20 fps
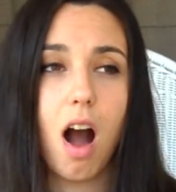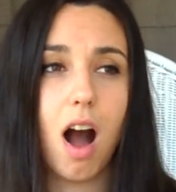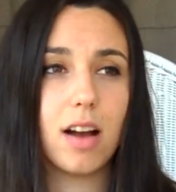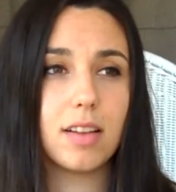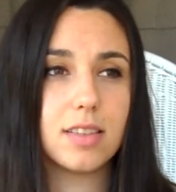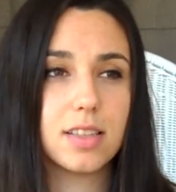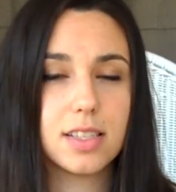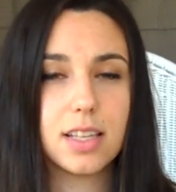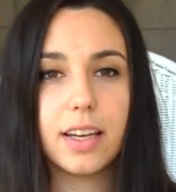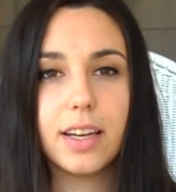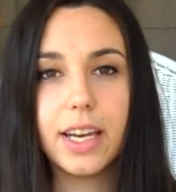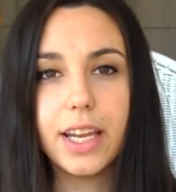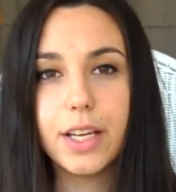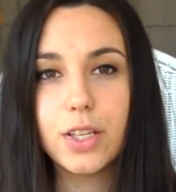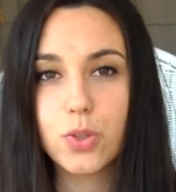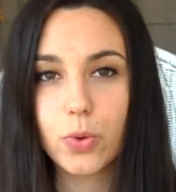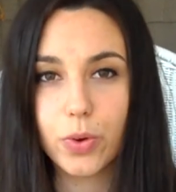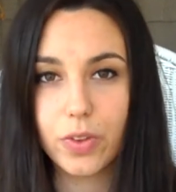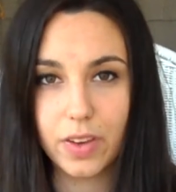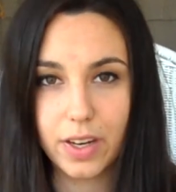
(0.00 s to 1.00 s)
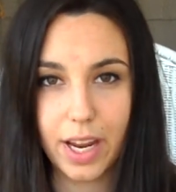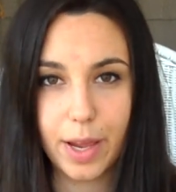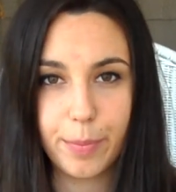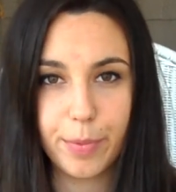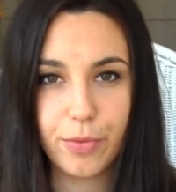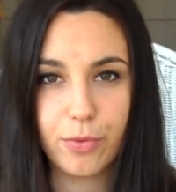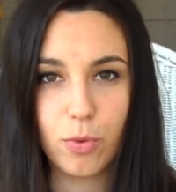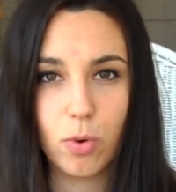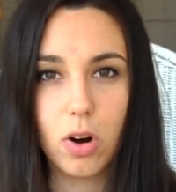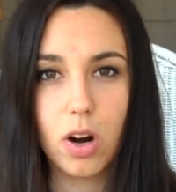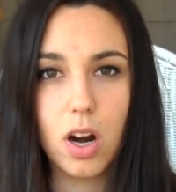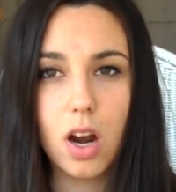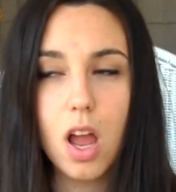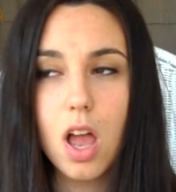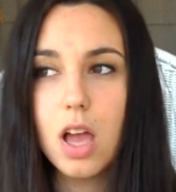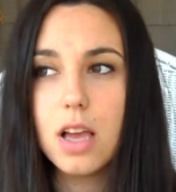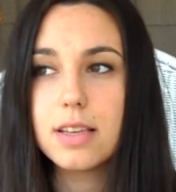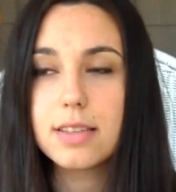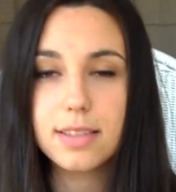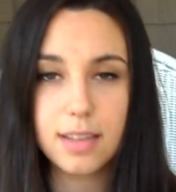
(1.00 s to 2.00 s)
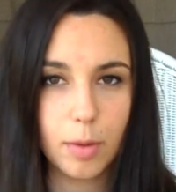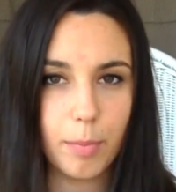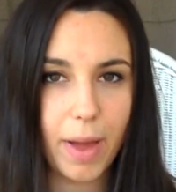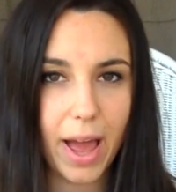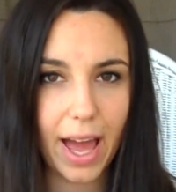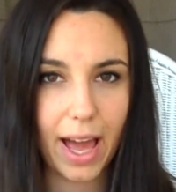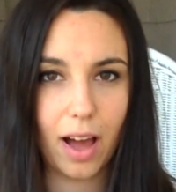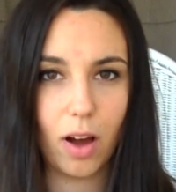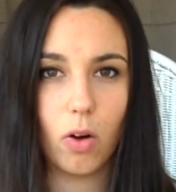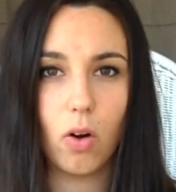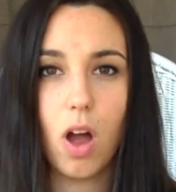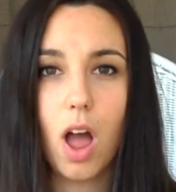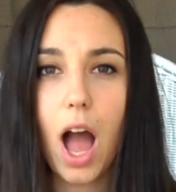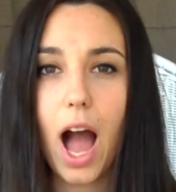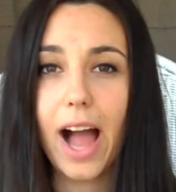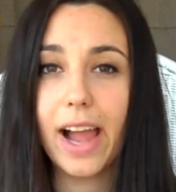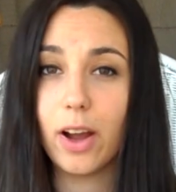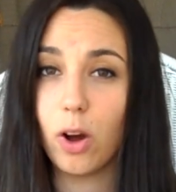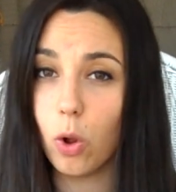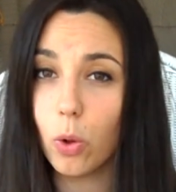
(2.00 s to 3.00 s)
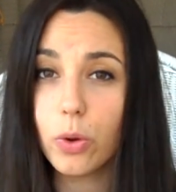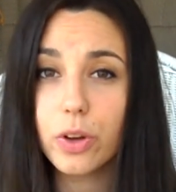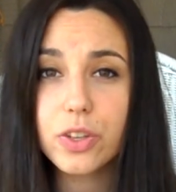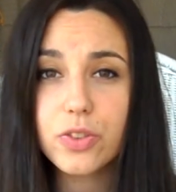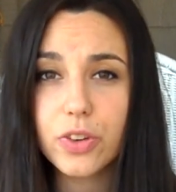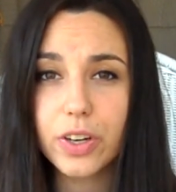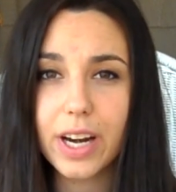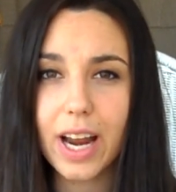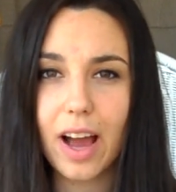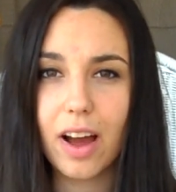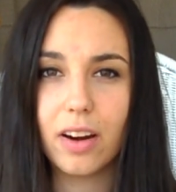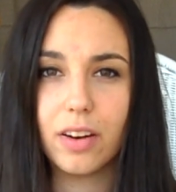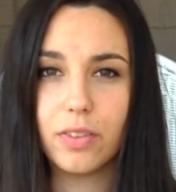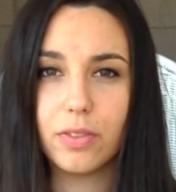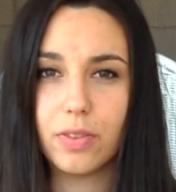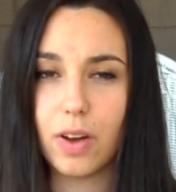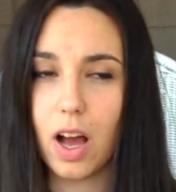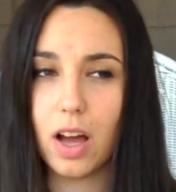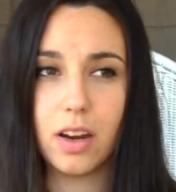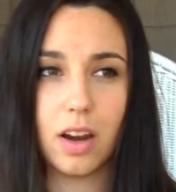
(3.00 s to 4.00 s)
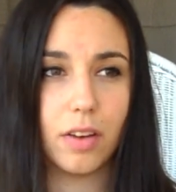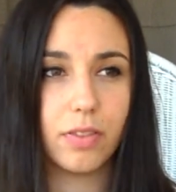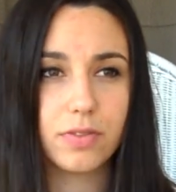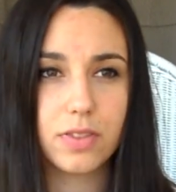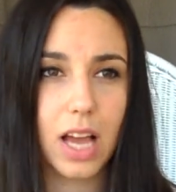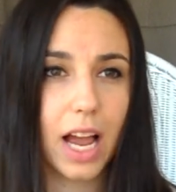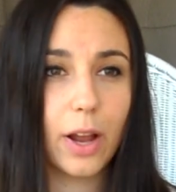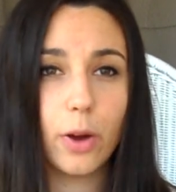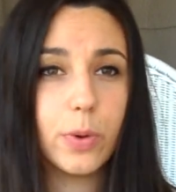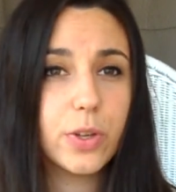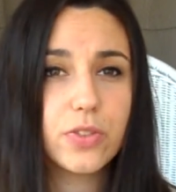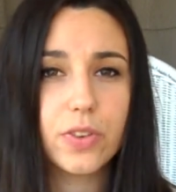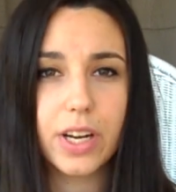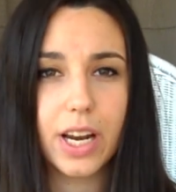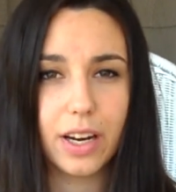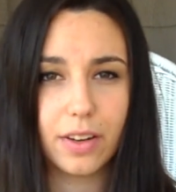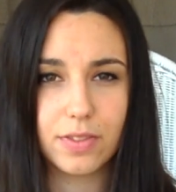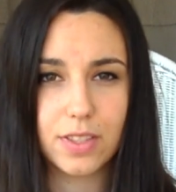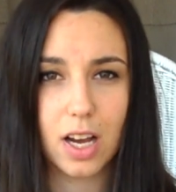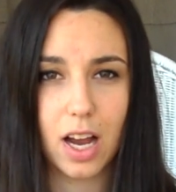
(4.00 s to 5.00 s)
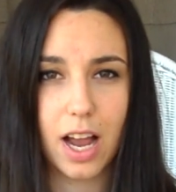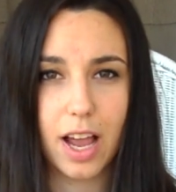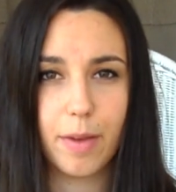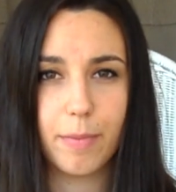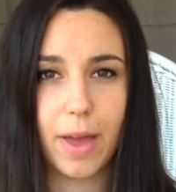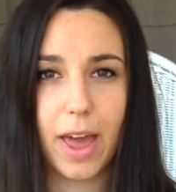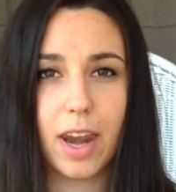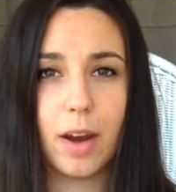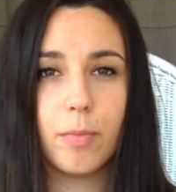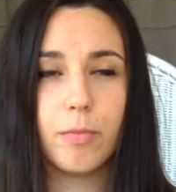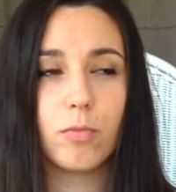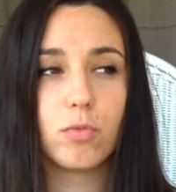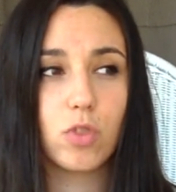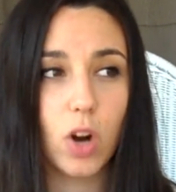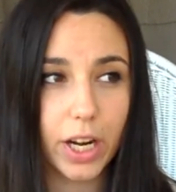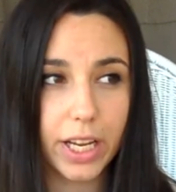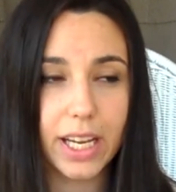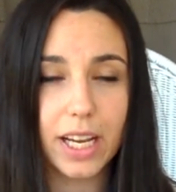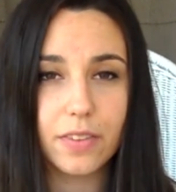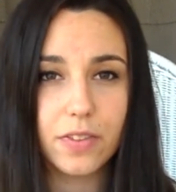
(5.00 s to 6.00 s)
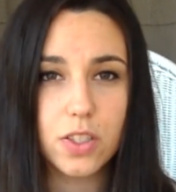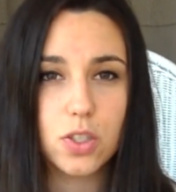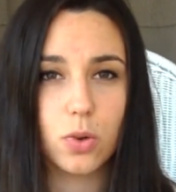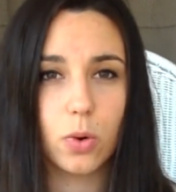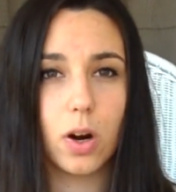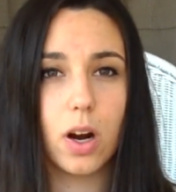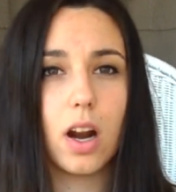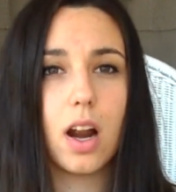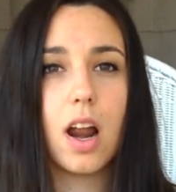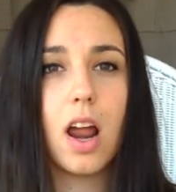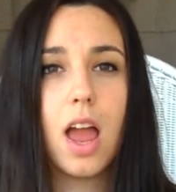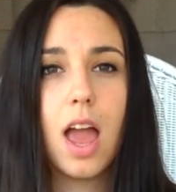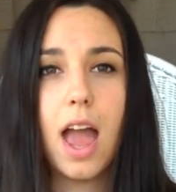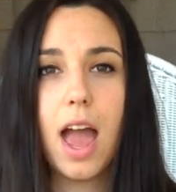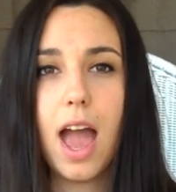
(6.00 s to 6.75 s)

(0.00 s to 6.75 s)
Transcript: on Sundays or the night before somehow I always run out of enough I always run out of time and I'm running out the door